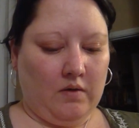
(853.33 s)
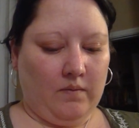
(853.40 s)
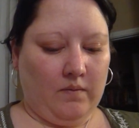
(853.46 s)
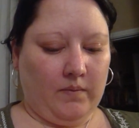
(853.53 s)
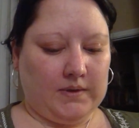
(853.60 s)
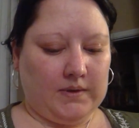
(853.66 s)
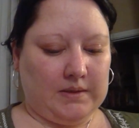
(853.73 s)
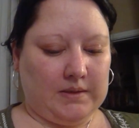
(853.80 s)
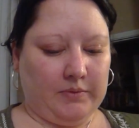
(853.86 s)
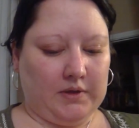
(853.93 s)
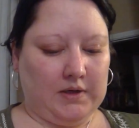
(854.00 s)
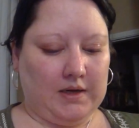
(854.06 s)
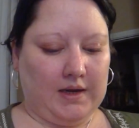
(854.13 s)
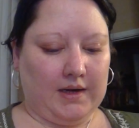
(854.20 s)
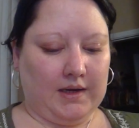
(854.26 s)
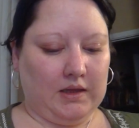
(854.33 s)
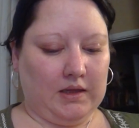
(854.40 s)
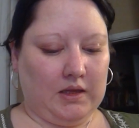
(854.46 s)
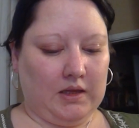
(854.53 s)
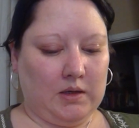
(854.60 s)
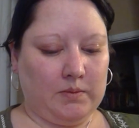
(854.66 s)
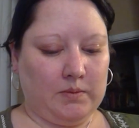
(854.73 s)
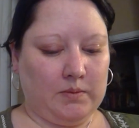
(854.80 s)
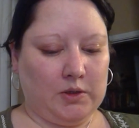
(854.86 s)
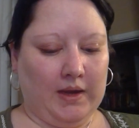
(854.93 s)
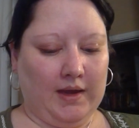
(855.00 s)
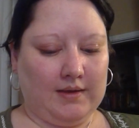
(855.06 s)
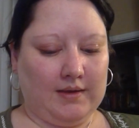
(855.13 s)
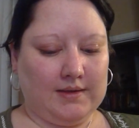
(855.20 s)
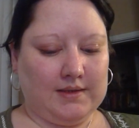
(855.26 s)
For example, the Nine of Clubs. Oh,
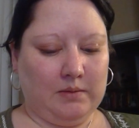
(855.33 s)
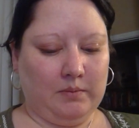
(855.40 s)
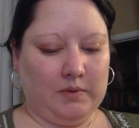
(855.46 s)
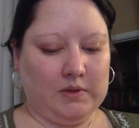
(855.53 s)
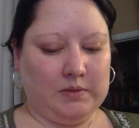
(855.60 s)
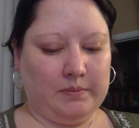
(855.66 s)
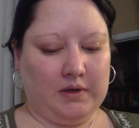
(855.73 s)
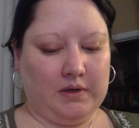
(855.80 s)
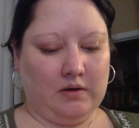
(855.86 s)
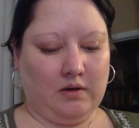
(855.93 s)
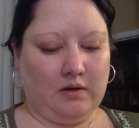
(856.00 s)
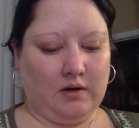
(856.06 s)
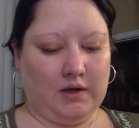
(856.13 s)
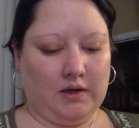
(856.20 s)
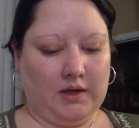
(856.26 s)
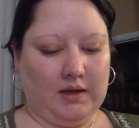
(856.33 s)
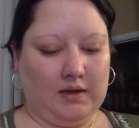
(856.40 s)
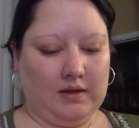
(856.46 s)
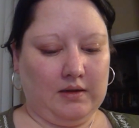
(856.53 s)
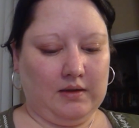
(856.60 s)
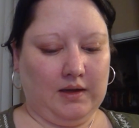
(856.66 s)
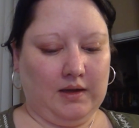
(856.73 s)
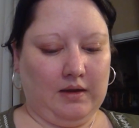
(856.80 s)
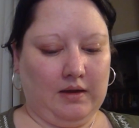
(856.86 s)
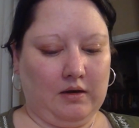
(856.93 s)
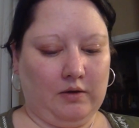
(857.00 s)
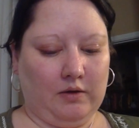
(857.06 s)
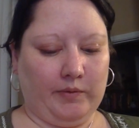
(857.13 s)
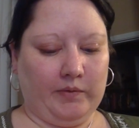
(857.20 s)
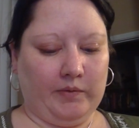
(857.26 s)
cat and semblance, but in heart of kin, the canine
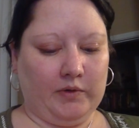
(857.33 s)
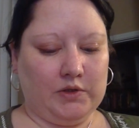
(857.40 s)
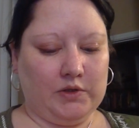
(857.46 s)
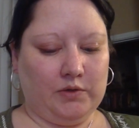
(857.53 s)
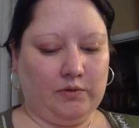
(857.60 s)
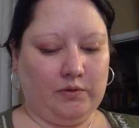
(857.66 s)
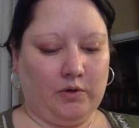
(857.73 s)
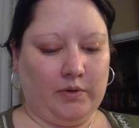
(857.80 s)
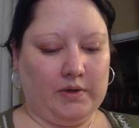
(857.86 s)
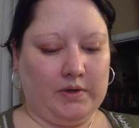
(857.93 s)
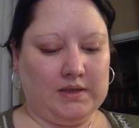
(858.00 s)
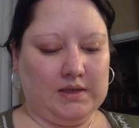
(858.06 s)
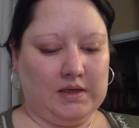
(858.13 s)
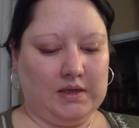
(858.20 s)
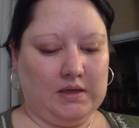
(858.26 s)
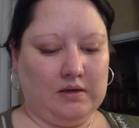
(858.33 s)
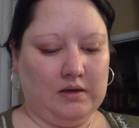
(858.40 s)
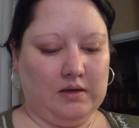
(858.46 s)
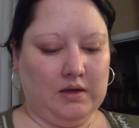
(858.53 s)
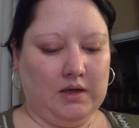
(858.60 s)
river nurse who are always sin.